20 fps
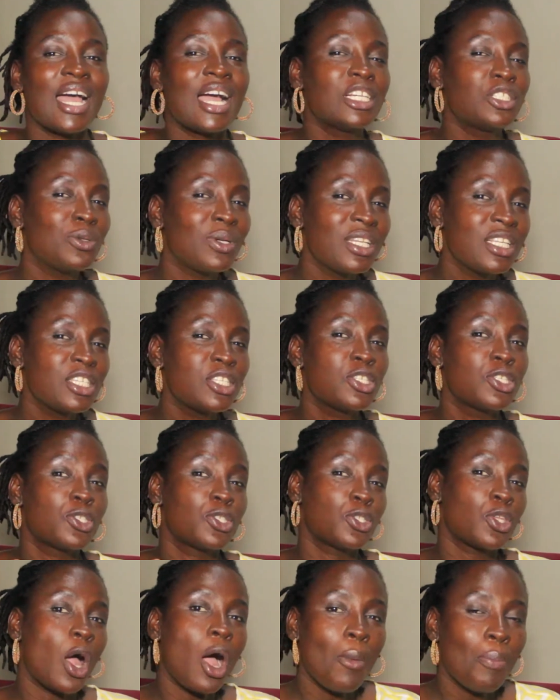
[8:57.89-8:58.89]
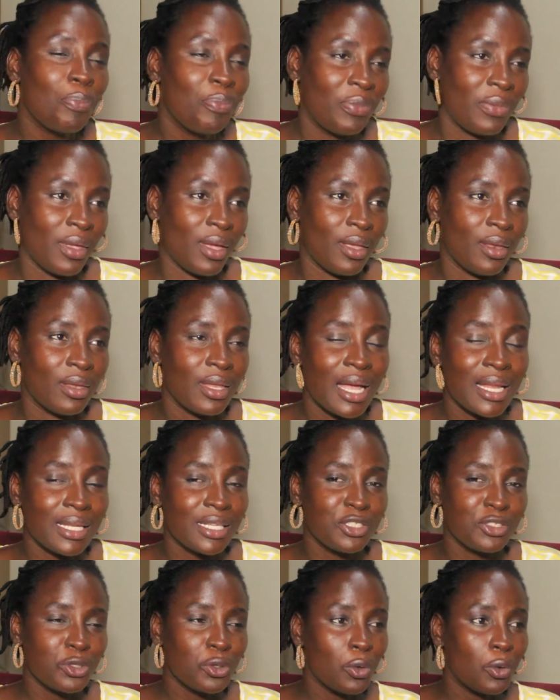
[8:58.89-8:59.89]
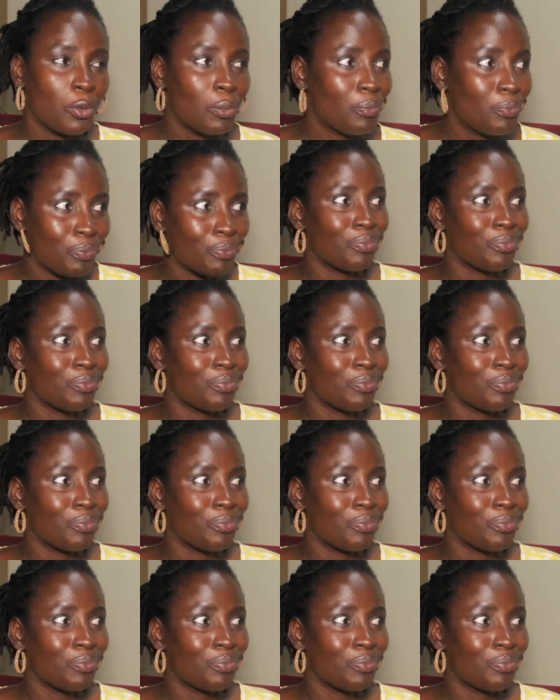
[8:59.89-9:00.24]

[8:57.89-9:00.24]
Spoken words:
actually something that is, you know,